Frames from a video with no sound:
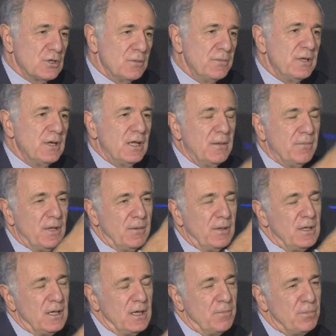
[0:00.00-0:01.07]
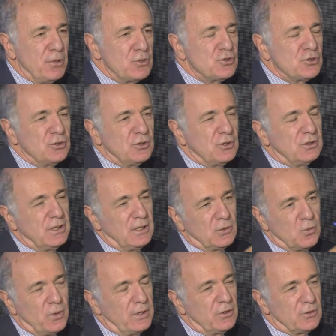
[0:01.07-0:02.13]
I mean, a person that
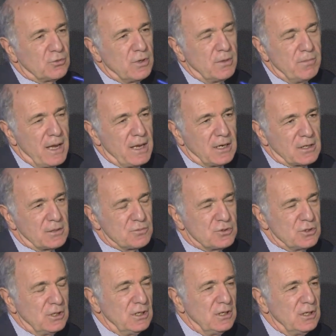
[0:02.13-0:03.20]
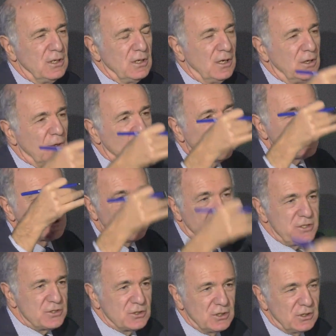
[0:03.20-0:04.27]
went through a bankruptcy was
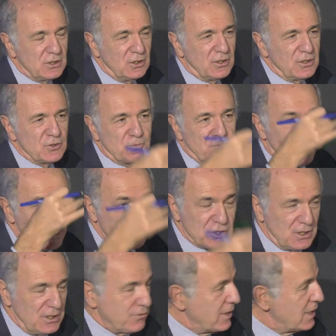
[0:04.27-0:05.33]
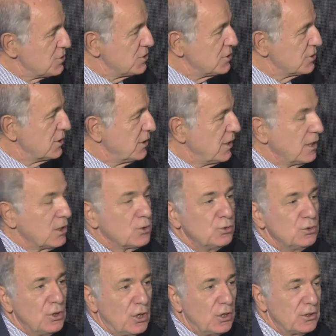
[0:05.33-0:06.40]
listed on a special register and could
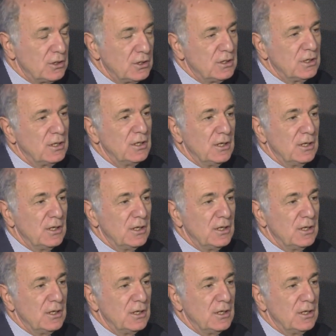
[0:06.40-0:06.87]
not